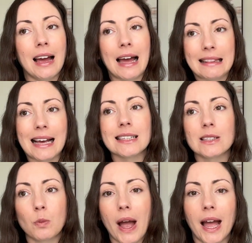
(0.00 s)
And
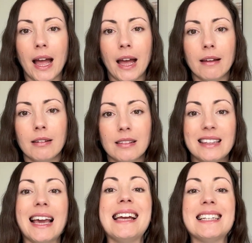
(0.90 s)
that's where
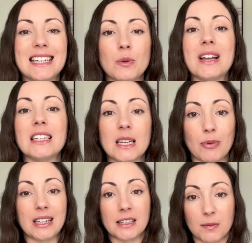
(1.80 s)
the 80-20
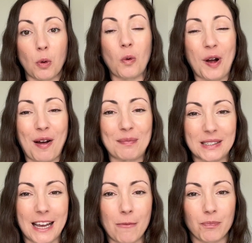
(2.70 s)
principle
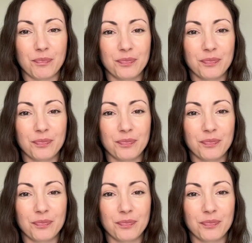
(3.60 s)
comes in.